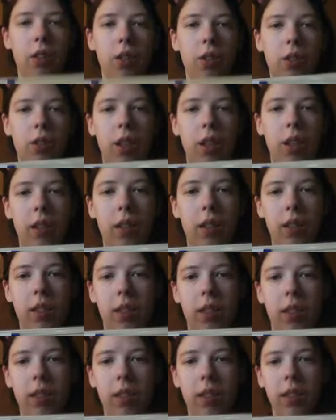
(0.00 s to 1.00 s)
craft
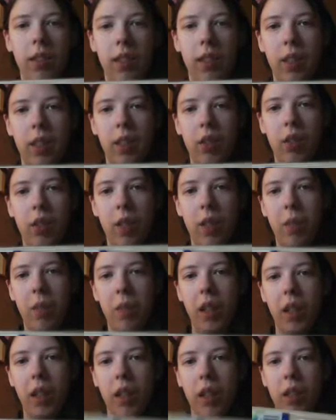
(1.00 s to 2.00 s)
sticks to try to
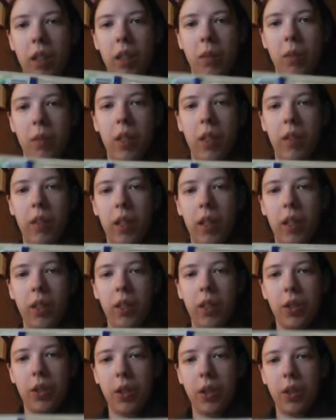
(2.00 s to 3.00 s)
make a little bit of a
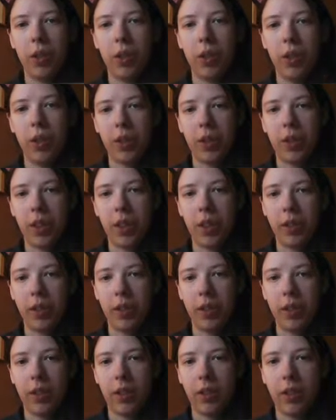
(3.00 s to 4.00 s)
sturdier center
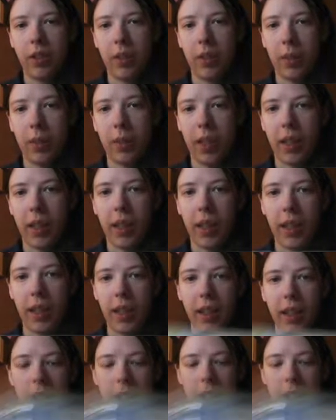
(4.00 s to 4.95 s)
to your blade.